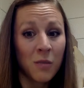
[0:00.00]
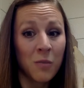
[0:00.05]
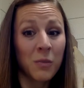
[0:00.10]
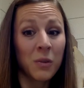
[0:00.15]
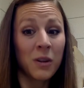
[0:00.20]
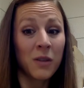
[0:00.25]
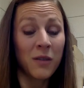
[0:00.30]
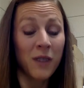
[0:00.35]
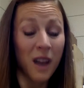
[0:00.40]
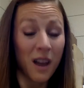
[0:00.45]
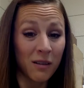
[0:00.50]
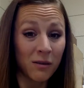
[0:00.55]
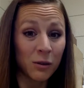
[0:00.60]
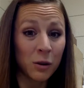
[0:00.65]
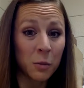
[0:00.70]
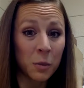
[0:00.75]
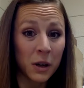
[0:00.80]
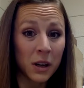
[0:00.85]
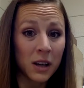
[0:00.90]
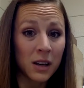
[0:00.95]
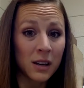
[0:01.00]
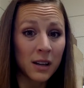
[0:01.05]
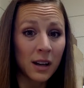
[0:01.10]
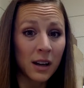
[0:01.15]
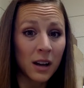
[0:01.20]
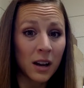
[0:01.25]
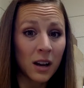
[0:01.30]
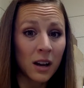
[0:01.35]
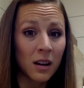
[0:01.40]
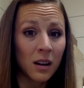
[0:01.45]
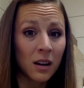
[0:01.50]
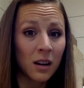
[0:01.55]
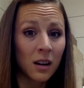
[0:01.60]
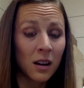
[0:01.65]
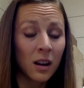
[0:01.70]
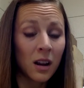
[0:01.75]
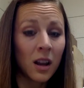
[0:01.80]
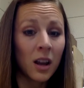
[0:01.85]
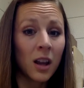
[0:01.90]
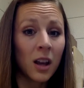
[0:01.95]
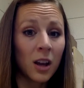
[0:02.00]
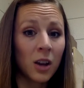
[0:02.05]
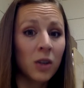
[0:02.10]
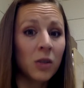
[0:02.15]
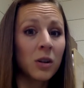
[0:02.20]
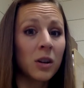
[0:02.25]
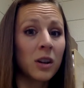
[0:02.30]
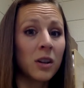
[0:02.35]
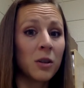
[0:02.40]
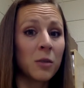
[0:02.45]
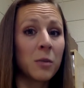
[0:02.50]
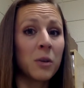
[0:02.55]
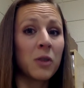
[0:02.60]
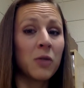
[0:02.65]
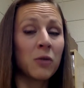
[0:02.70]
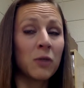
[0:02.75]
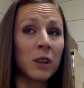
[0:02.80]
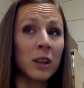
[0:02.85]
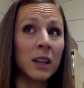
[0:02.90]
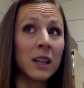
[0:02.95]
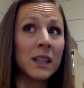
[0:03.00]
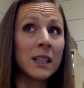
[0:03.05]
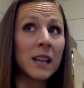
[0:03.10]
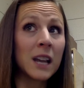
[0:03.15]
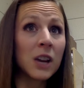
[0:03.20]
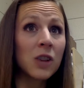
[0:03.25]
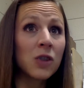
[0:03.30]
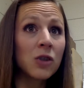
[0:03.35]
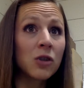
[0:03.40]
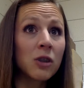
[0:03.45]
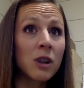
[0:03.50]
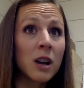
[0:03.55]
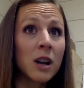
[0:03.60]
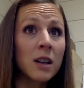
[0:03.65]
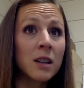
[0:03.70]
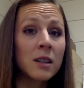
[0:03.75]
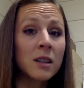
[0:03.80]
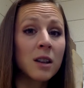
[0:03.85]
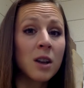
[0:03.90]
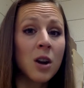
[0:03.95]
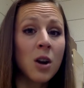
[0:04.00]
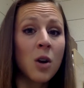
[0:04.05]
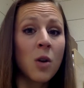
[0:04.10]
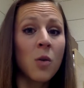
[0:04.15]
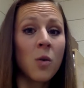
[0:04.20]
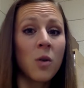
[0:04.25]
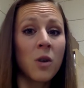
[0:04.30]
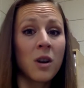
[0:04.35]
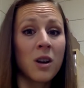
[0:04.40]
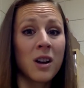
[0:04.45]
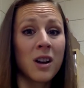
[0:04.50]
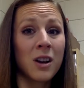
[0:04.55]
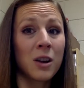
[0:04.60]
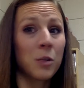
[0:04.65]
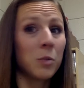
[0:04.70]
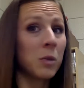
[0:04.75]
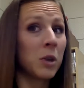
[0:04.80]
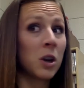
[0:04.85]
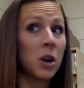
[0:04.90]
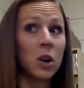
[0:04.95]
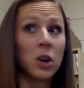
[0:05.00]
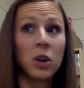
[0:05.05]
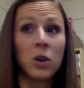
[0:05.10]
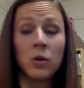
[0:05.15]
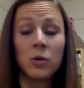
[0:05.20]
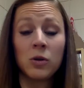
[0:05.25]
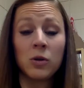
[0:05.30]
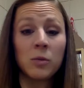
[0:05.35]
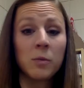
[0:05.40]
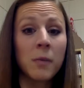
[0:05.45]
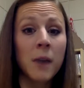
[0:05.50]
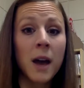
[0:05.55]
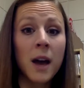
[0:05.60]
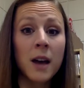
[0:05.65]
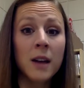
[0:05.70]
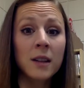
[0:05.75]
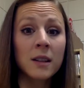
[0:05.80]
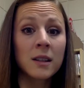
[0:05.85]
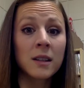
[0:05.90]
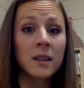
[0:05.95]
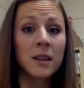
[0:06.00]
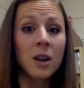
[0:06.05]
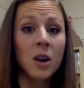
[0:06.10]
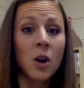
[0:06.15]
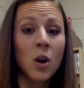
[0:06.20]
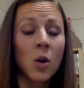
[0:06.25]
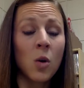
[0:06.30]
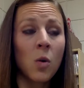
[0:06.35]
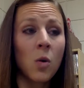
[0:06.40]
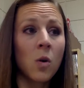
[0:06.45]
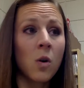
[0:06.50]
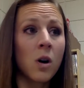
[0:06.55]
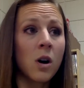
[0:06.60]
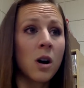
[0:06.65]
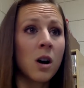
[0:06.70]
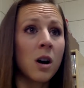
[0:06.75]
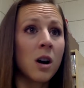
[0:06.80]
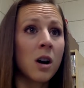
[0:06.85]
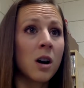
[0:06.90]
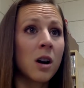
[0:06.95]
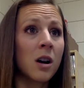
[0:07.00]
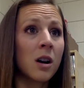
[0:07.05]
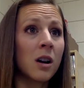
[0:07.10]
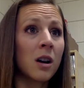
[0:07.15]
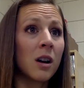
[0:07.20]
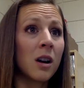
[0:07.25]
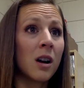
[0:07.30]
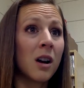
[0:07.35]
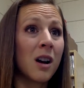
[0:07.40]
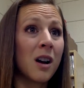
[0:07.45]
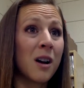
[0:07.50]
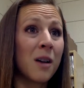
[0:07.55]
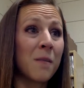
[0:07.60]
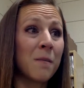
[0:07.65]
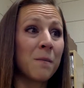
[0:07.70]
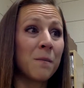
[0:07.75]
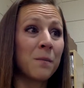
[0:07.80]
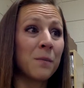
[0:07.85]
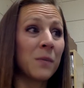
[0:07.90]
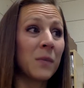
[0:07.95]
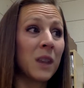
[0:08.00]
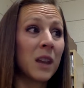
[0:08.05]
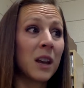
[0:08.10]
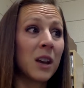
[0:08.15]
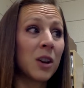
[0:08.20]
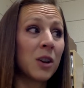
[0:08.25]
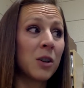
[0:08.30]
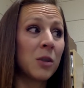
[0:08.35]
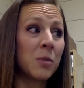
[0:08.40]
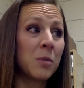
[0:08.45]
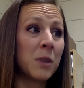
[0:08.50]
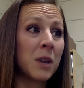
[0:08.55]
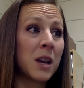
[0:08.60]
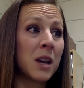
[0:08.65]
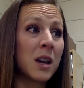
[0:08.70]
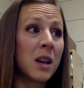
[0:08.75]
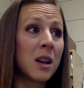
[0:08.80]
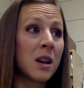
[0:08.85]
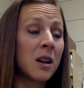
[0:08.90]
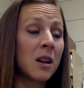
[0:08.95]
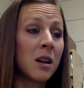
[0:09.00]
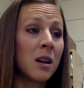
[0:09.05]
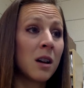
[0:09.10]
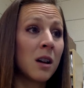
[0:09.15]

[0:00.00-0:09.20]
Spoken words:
But if everybody did it, it could either be really dangerous or it could be a huge mess or it could be,